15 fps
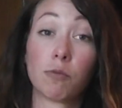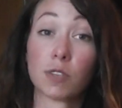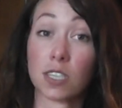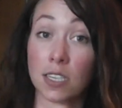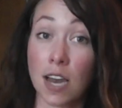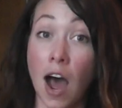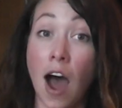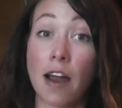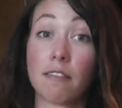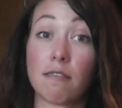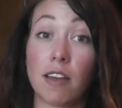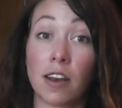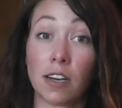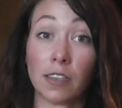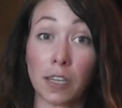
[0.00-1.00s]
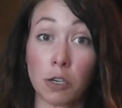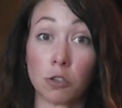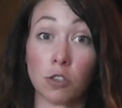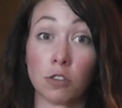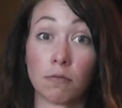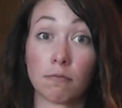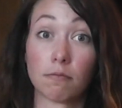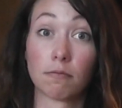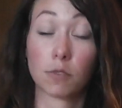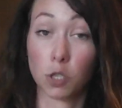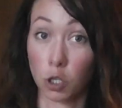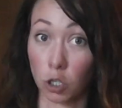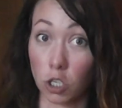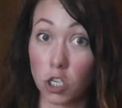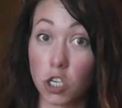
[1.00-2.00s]
was not an illegal
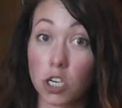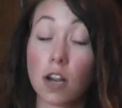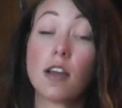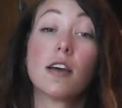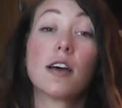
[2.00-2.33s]
search.